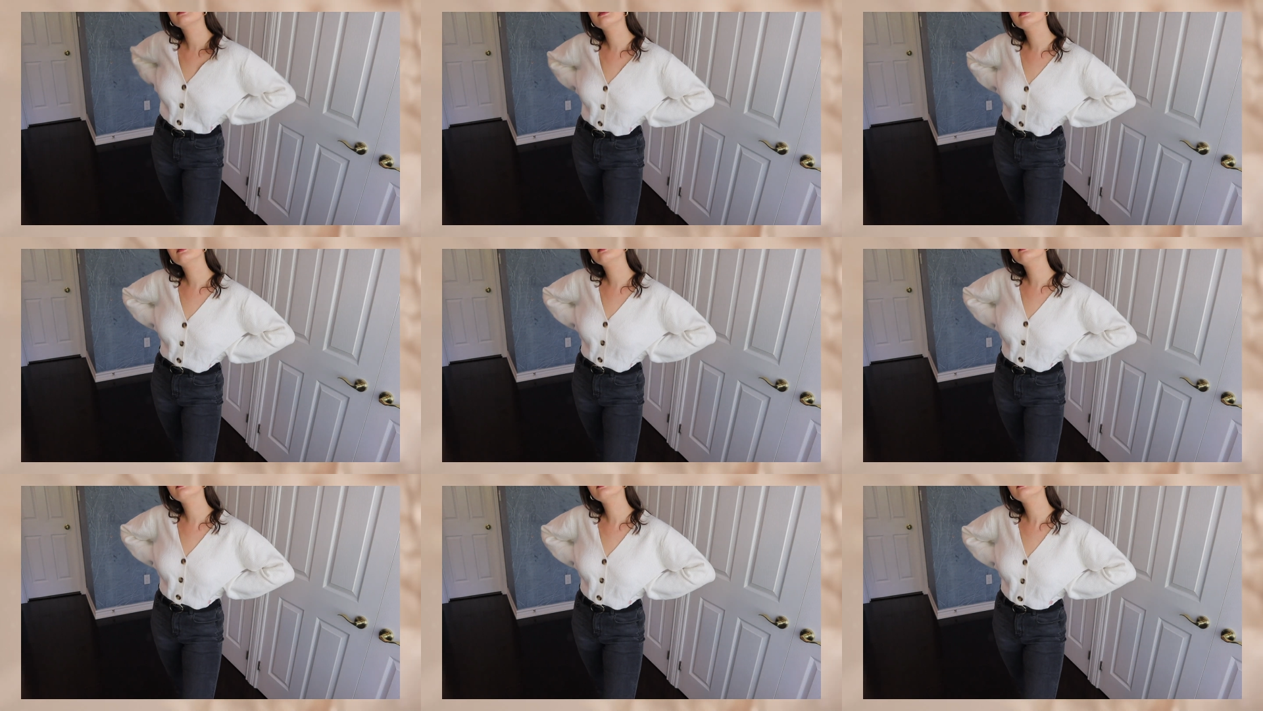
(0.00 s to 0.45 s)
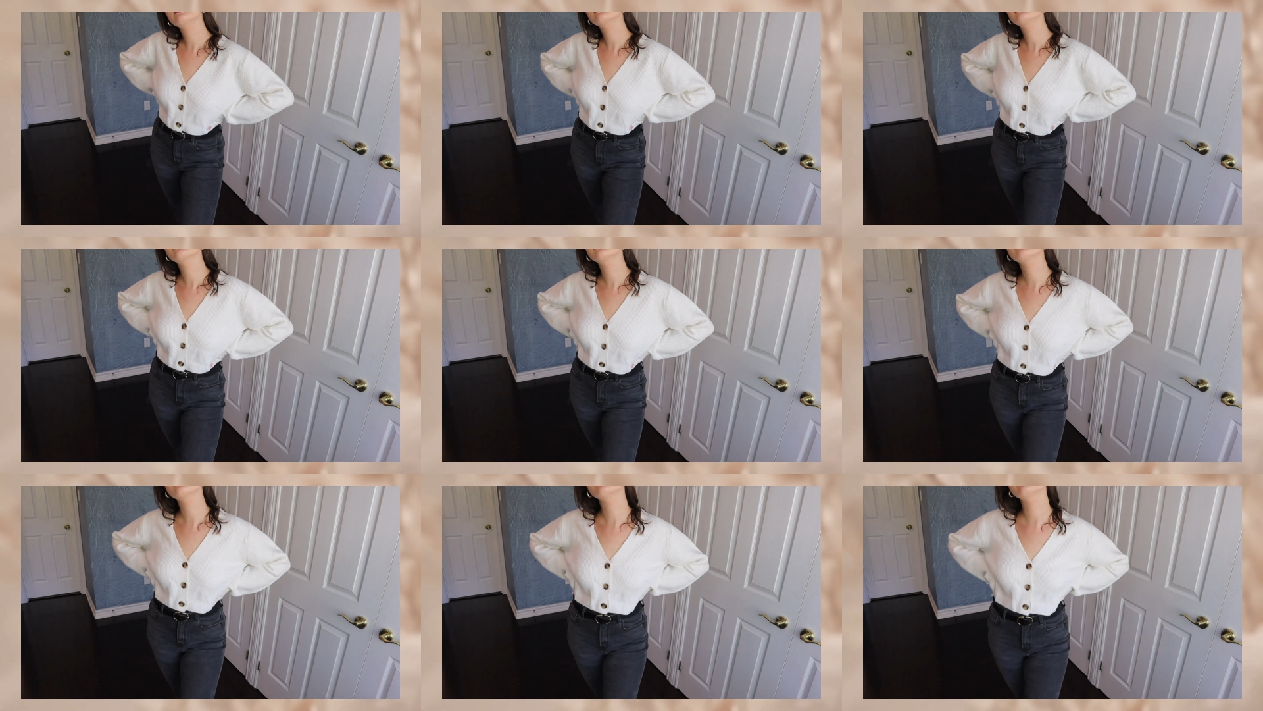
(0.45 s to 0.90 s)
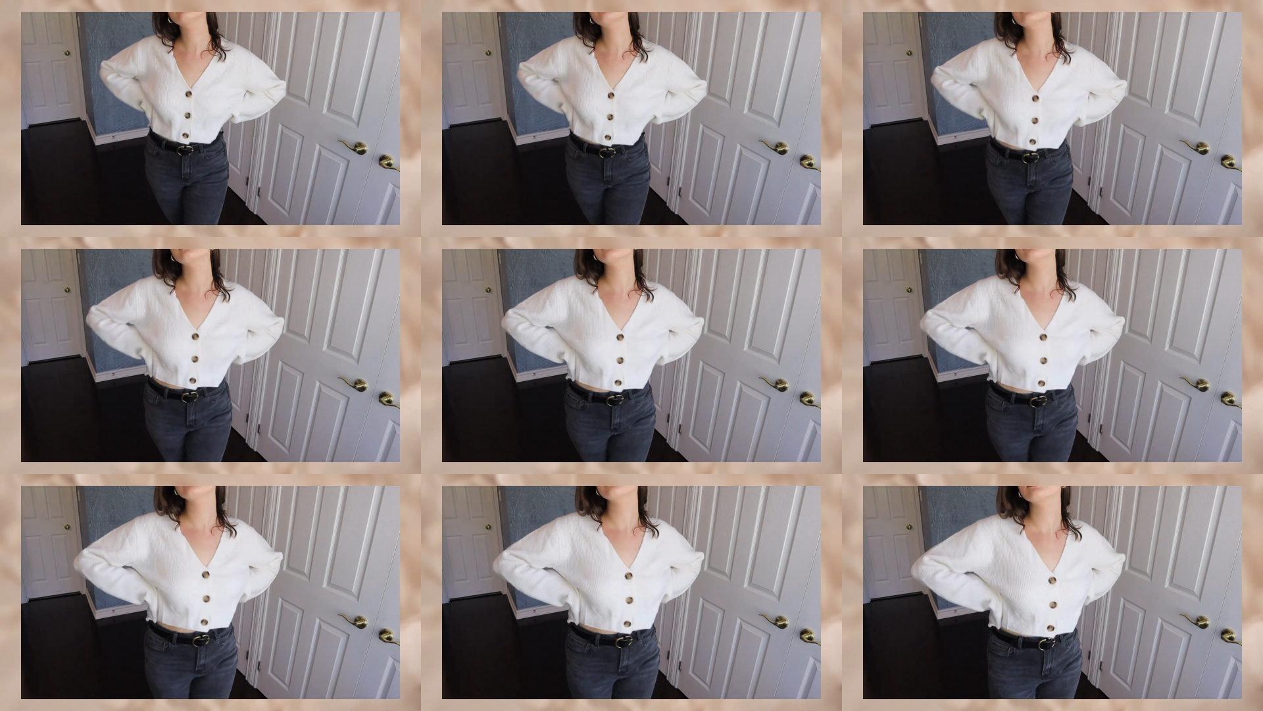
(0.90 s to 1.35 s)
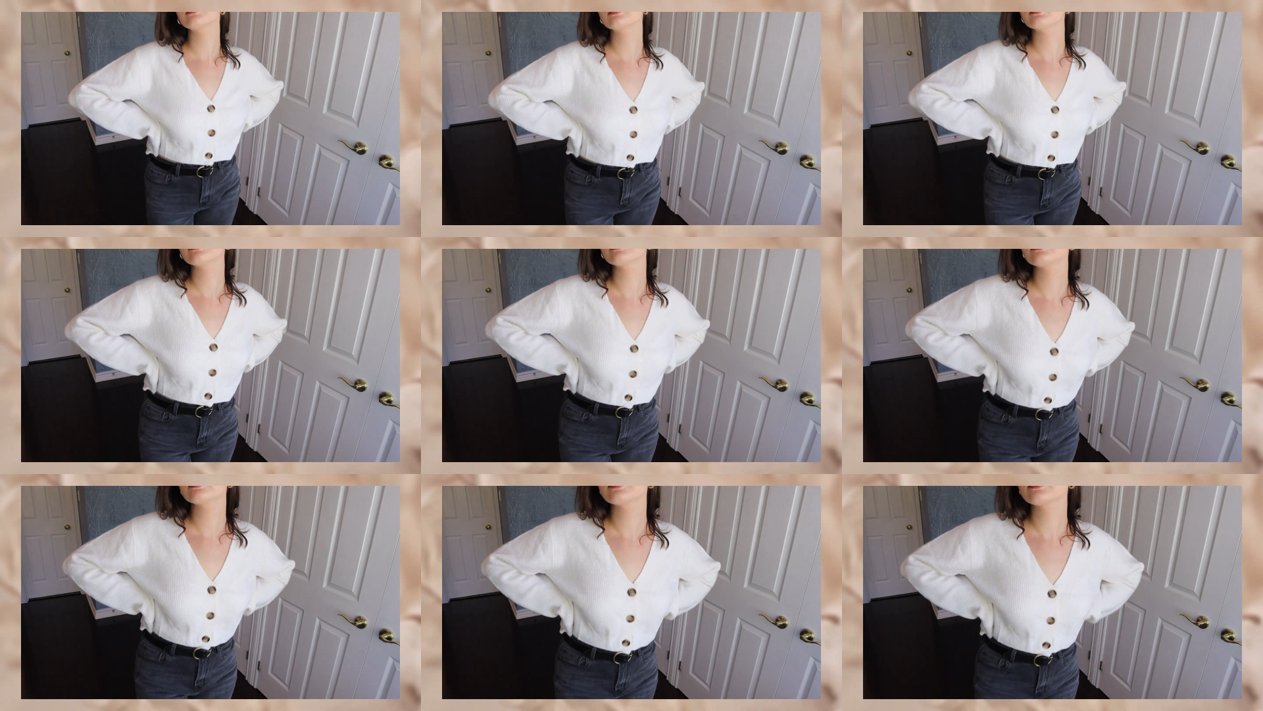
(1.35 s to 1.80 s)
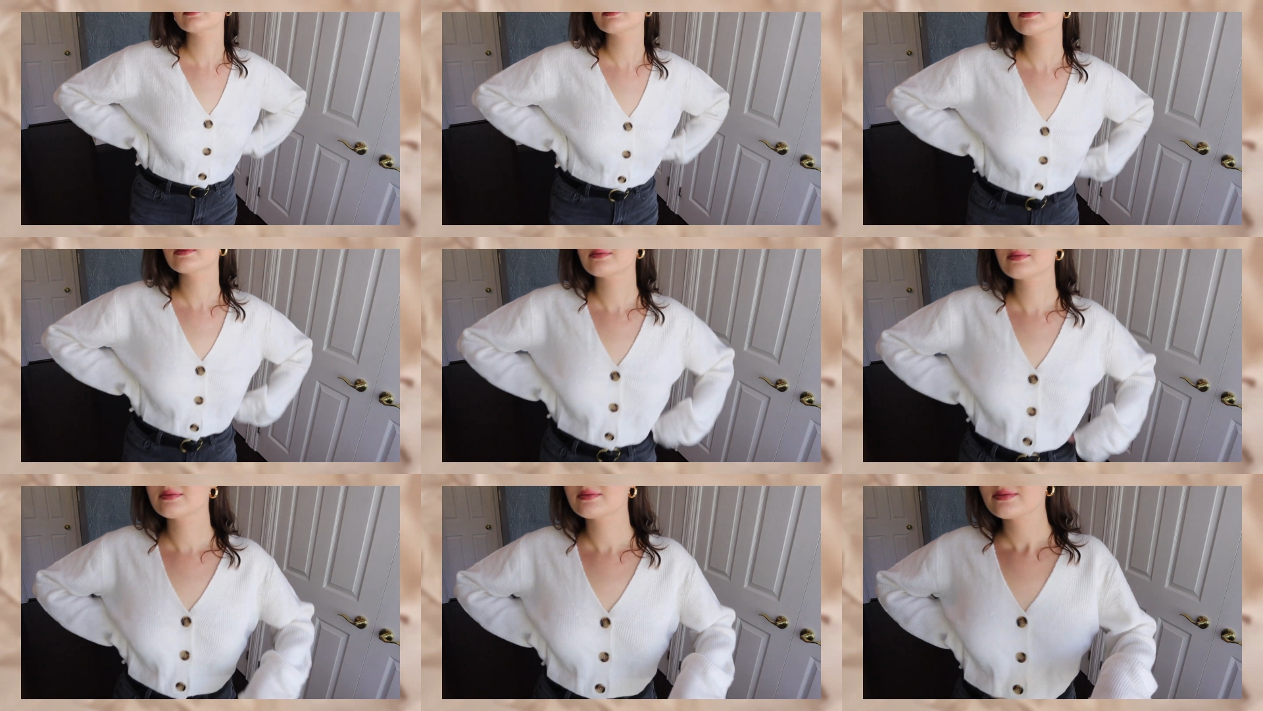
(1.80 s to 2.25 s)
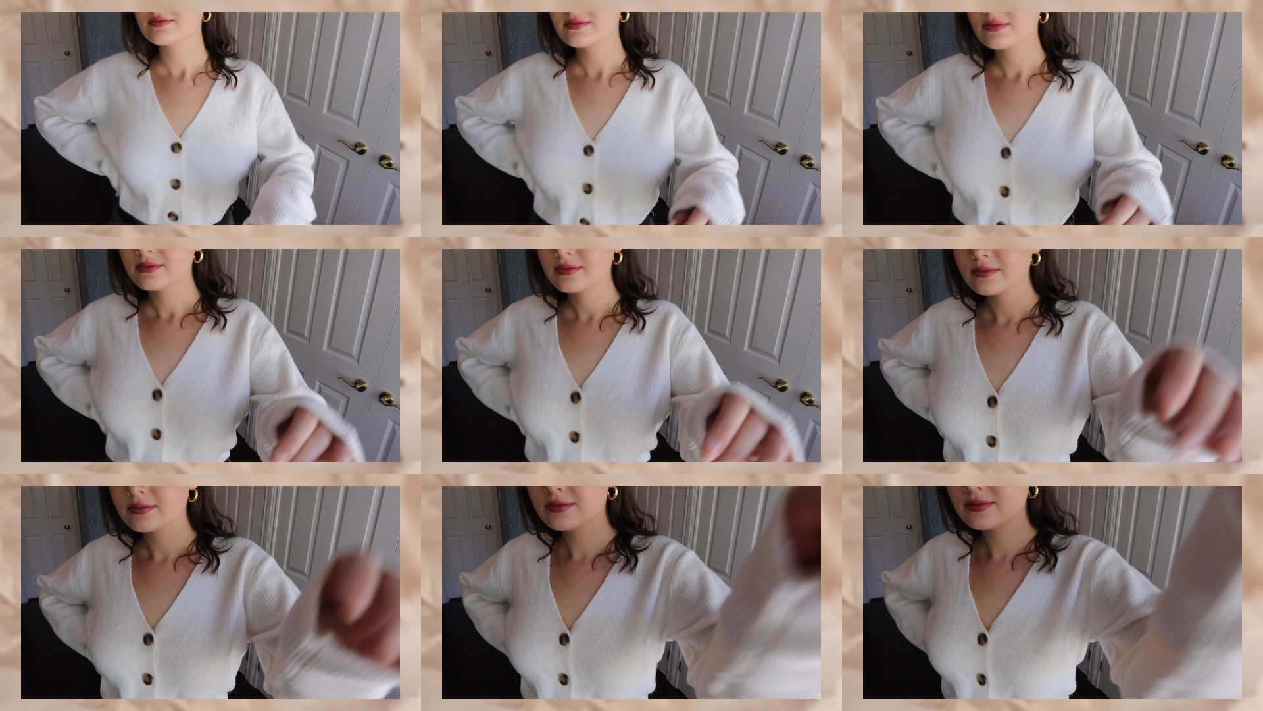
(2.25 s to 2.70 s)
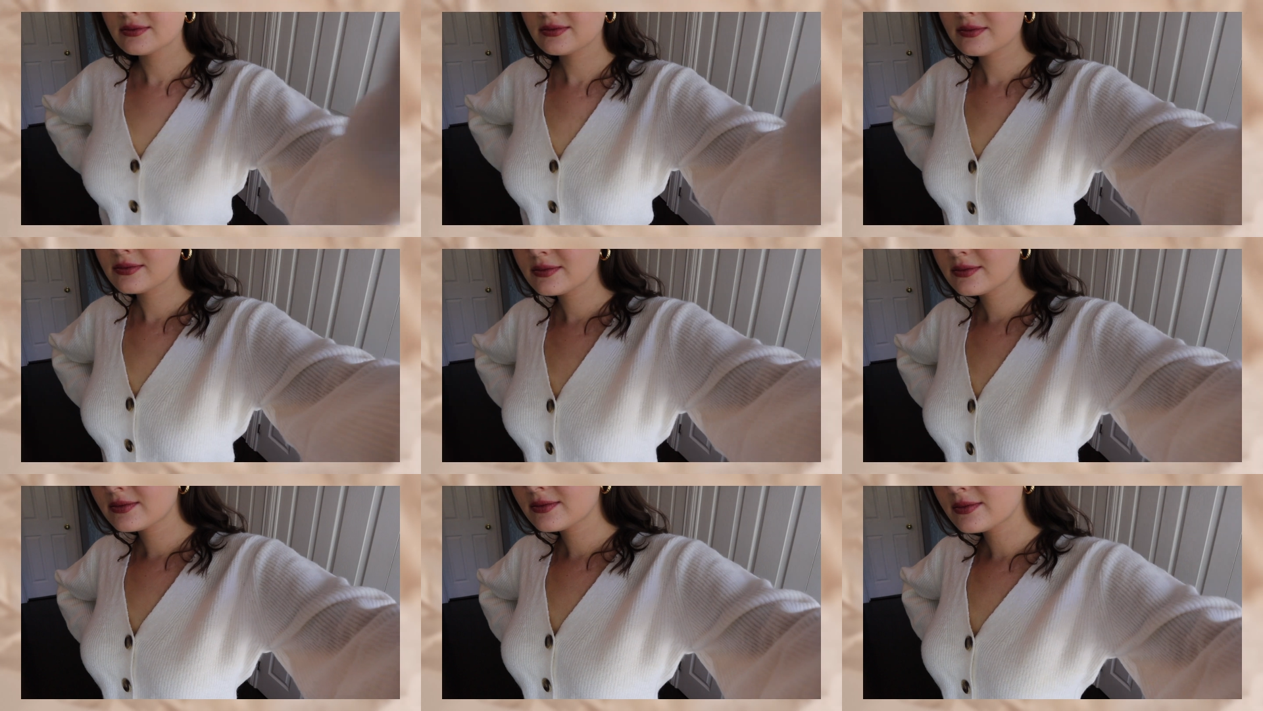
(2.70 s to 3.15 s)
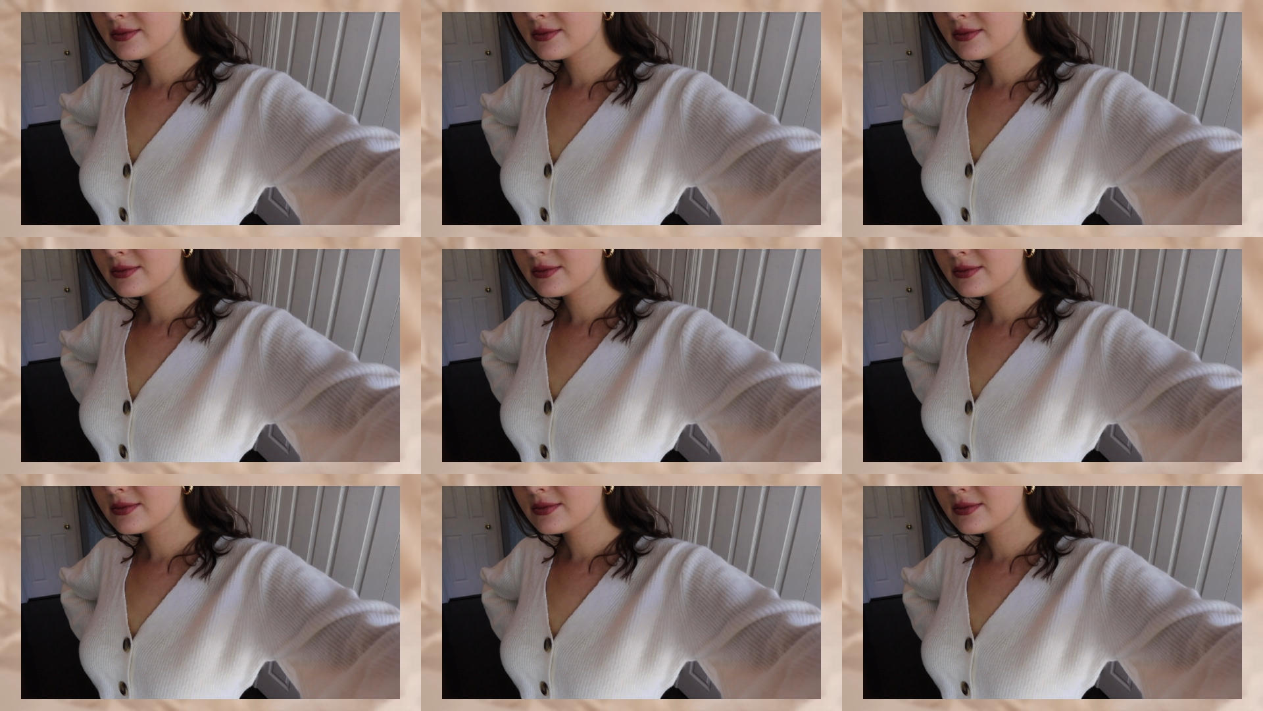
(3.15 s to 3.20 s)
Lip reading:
Nobody's mouth can be seen.